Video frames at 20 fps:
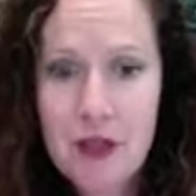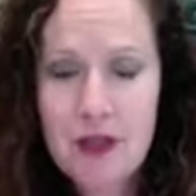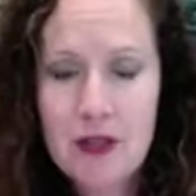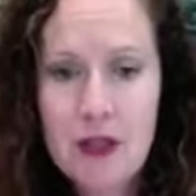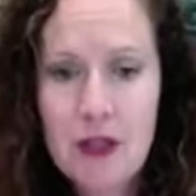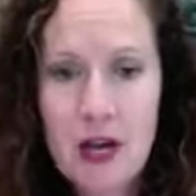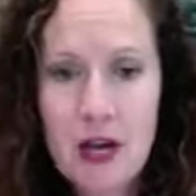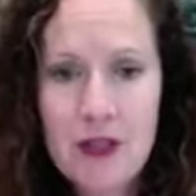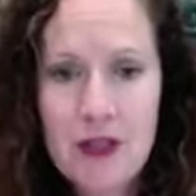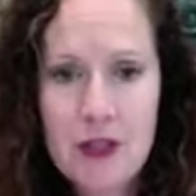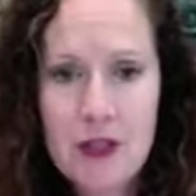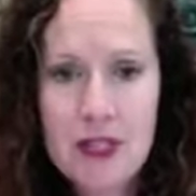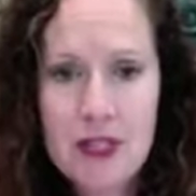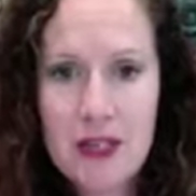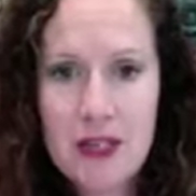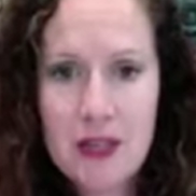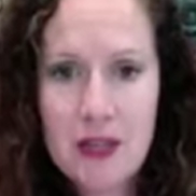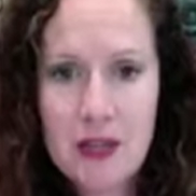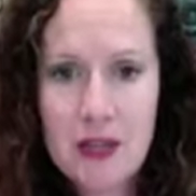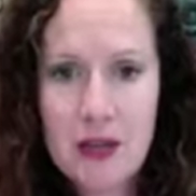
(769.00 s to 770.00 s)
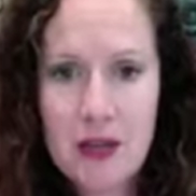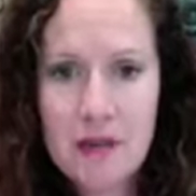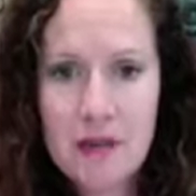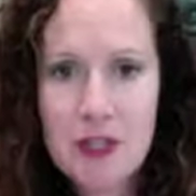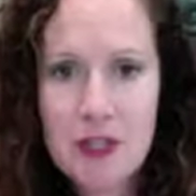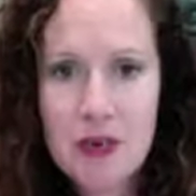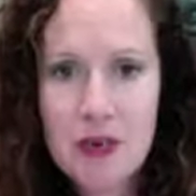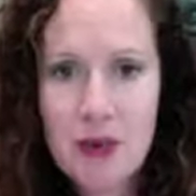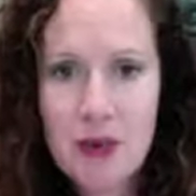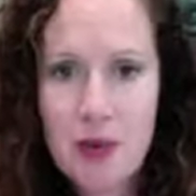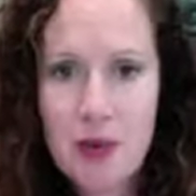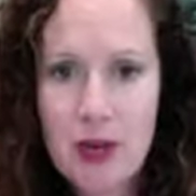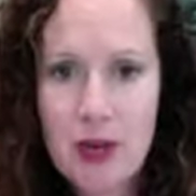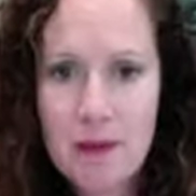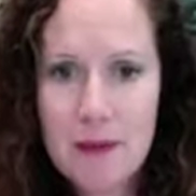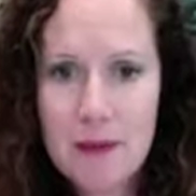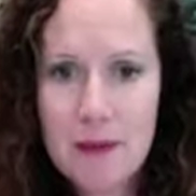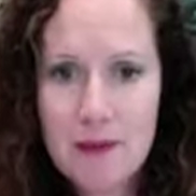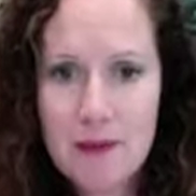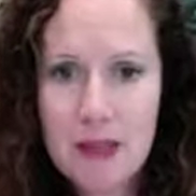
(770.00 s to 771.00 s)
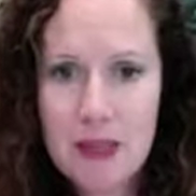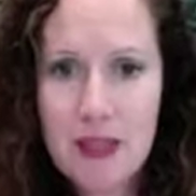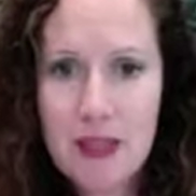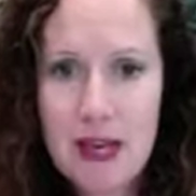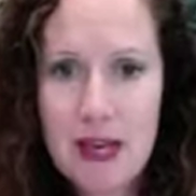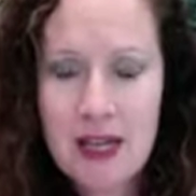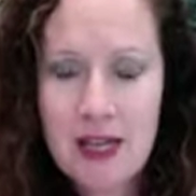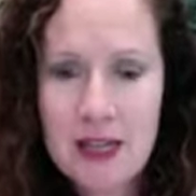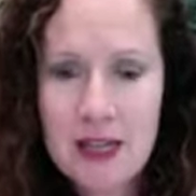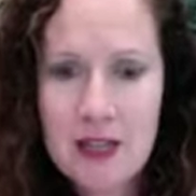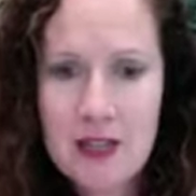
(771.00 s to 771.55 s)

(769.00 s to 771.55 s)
authors that I look up to and want to be like.